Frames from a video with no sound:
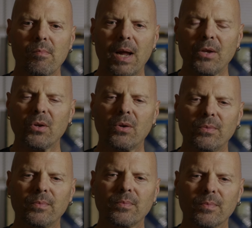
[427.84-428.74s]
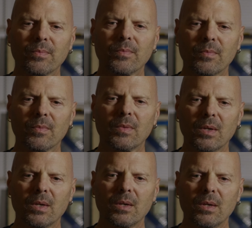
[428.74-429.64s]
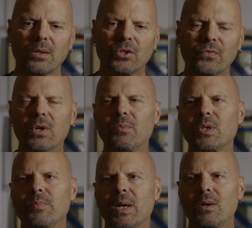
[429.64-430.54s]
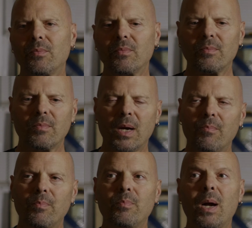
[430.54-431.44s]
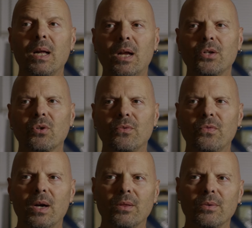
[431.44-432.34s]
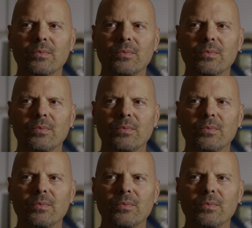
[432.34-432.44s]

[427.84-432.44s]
And this film is about my biological father.